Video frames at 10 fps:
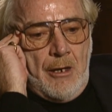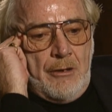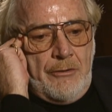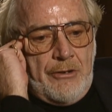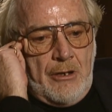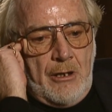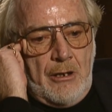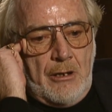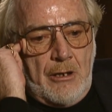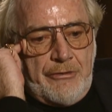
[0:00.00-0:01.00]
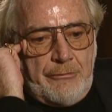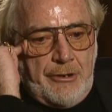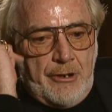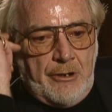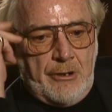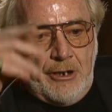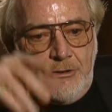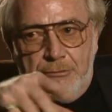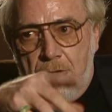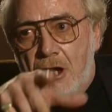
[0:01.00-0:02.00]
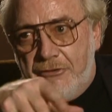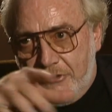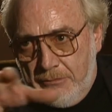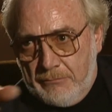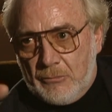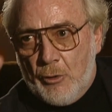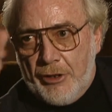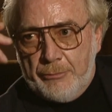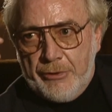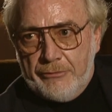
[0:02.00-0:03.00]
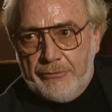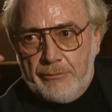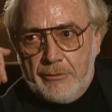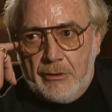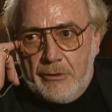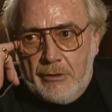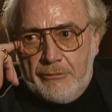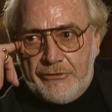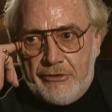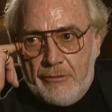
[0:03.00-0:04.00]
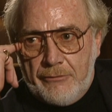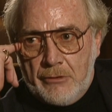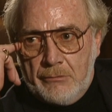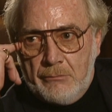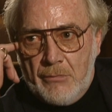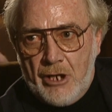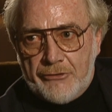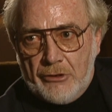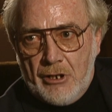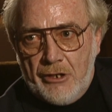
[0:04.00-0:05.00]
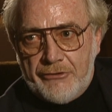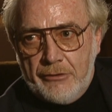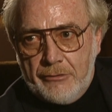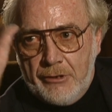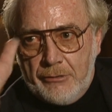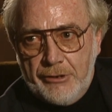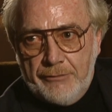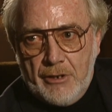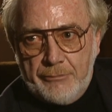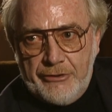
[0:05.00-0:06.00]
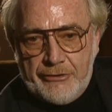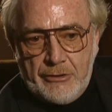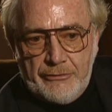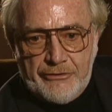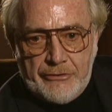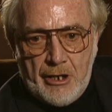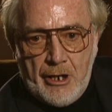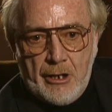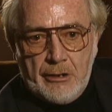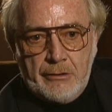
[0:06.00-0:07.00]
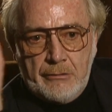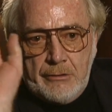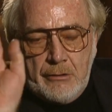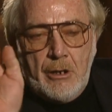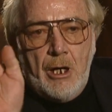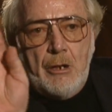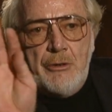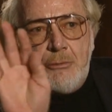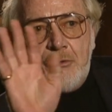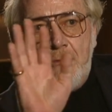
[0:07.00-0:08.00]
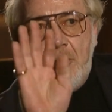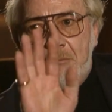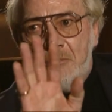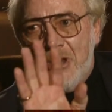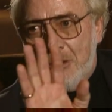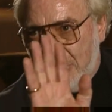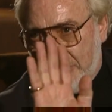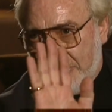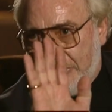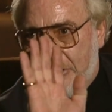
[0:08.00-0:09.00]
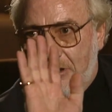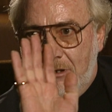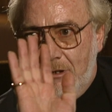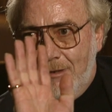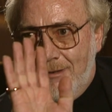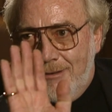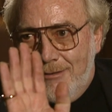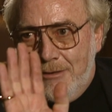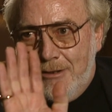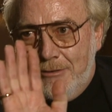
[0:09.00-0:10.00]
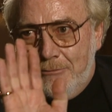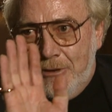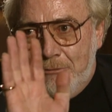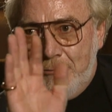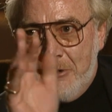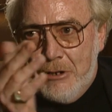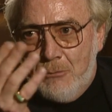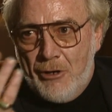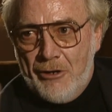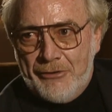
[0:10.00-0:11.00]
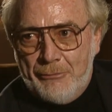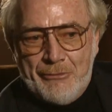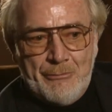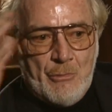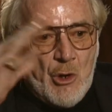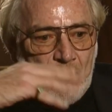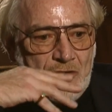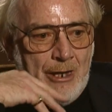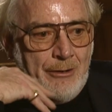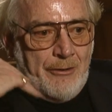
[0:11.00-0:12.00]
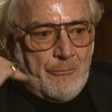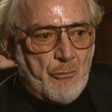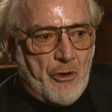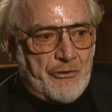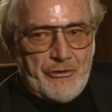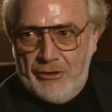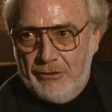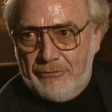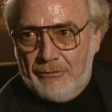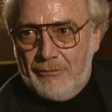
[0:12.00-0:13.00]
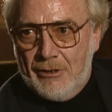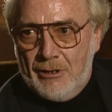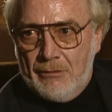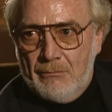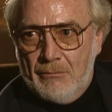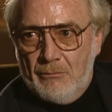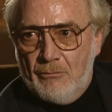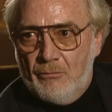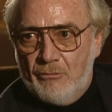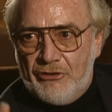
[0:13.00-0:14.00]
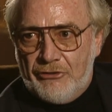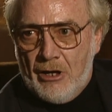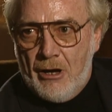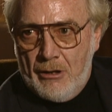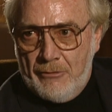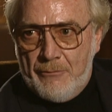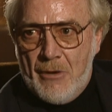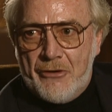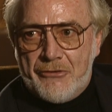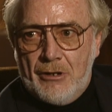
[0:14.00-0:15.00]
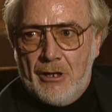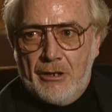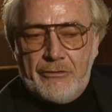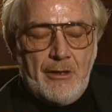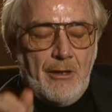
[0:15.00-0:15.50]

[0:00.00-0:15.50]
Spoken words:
And I was reading. He did write quite a bit of stuff on martial arts, and he developed his own style, which was very minimalist. It really was. It was a most undemonstrative style of martial arts.